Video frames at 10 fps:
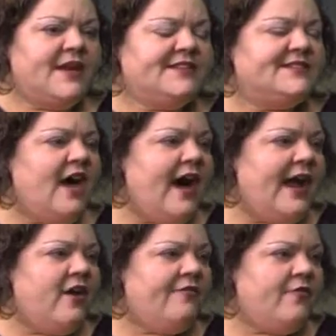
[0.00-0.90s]

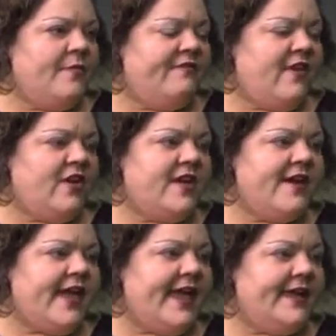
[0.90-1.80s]
desire from a very
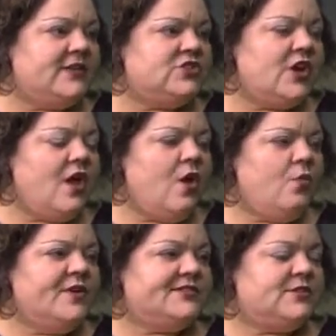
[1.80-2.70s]
young age
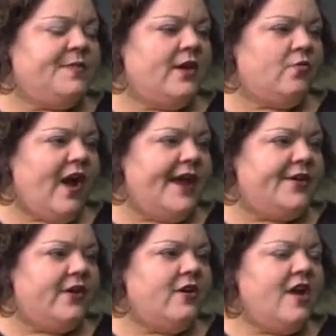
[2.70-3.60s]
was to be a
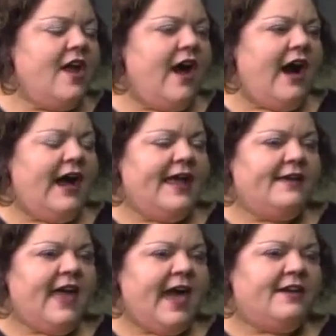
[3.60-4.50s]
writer.
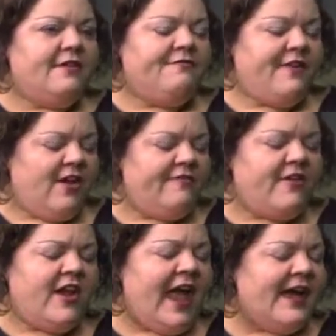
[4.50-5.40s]
I had a very,
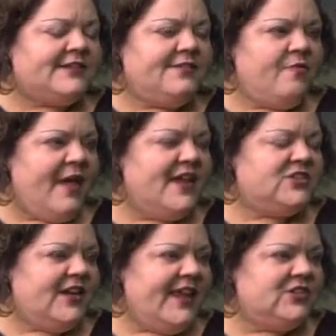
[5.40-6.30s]
very active
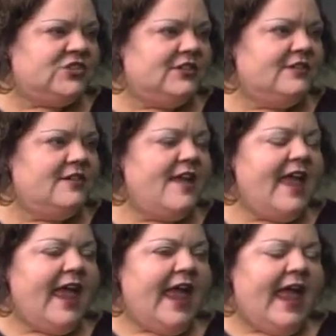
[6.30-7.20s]
imagination,
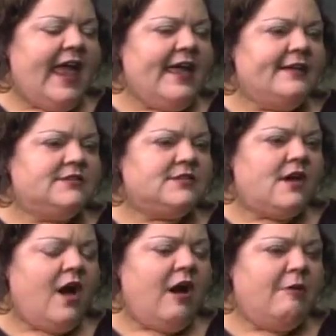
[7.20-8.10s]
and
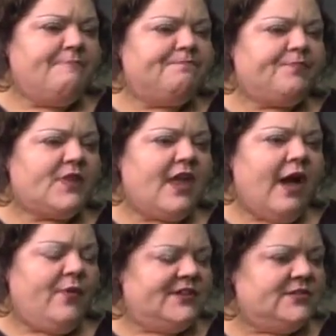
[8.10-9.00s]
I
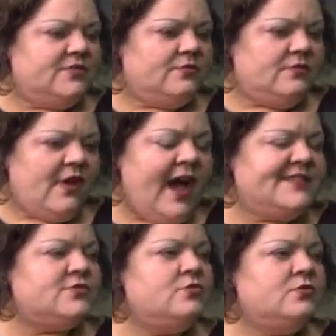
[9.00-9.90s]
went to high
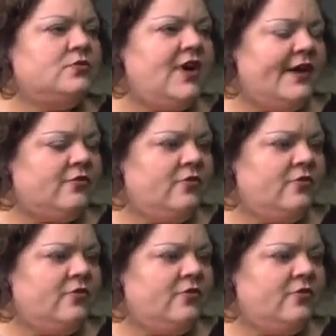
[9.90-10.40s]
school, got